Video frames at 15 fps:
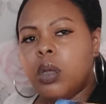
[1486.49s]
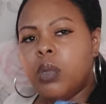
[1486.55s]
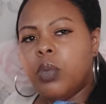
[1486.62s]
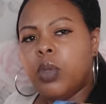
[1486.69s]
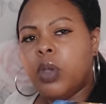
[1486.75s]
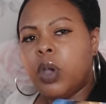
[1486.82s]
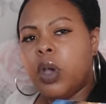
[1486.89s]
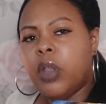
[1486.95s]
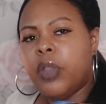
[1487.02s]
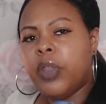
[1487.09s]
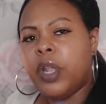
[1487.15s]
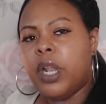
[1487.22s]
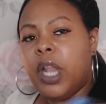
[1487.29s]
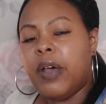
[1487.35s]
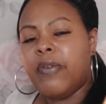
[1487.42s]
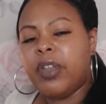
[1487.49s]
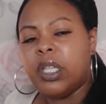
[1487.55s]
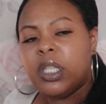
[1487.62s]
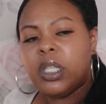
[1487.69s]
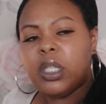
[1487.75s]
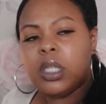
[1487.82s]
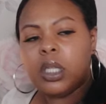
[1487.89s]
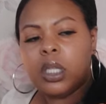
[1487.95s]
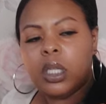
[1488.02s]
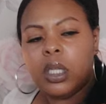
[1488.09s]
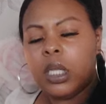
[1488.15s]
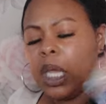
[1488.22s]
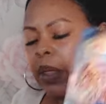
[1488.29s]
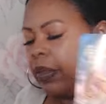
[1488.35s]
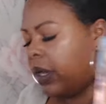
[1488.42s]
We've got the Lovers.
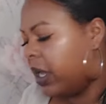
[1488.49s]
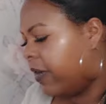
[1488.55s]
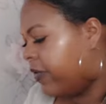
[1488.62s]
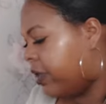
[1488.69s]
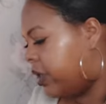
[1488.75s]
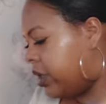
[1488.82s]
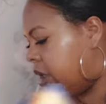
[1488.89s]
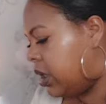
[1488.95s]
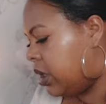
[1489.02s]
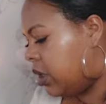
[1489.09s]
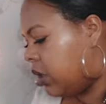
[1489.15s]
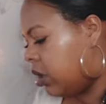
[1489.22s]
Yeah, the Lovers.